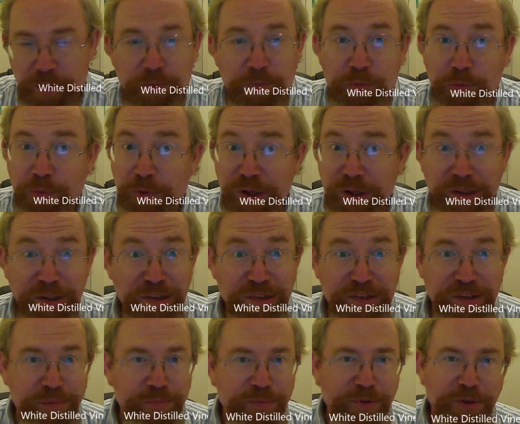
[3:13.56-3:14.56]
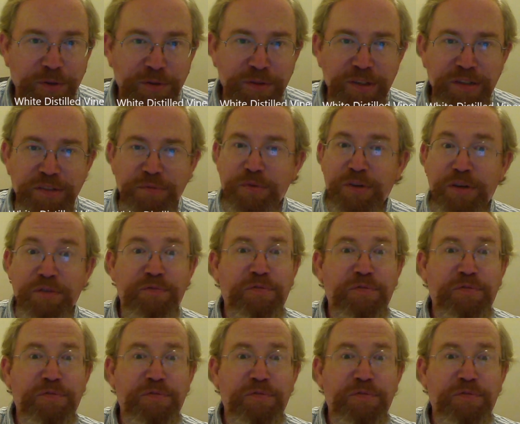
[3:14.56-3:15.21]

Really simple on this one.